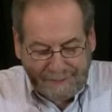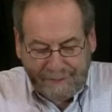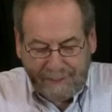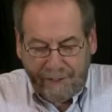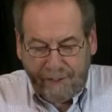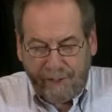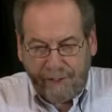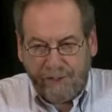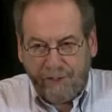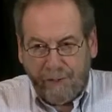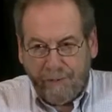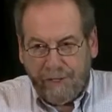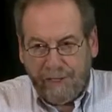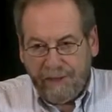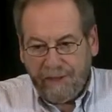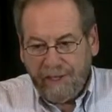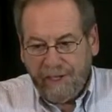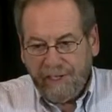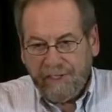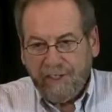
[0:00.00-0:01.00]
There are so
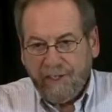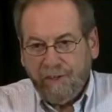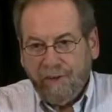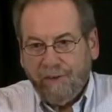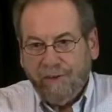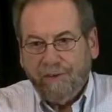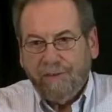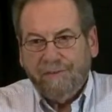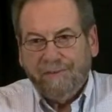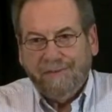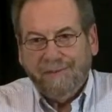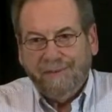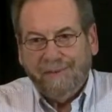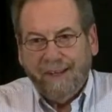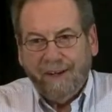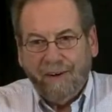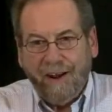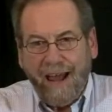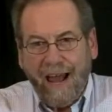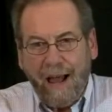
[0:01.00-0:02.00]
many things that
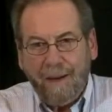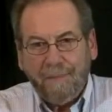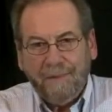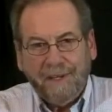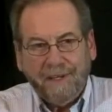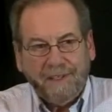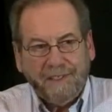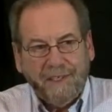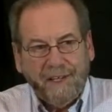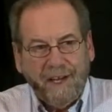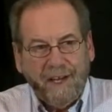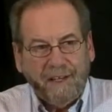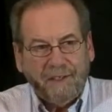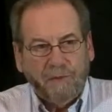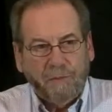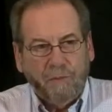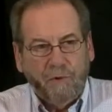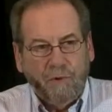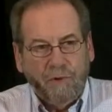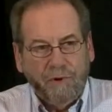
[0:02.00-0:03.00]
are happening today at
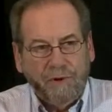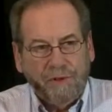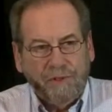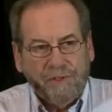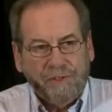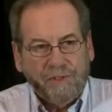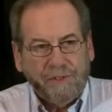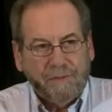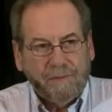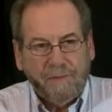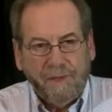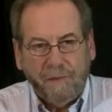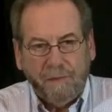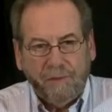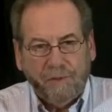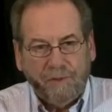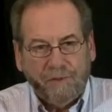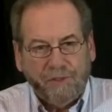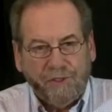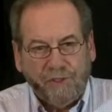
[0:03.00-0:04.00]
the borders.
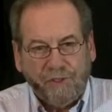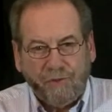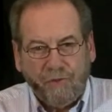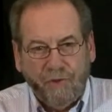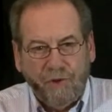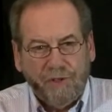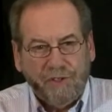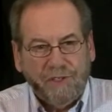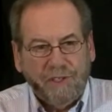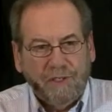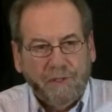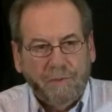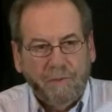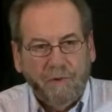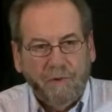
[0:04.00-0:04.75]
People are just crossing the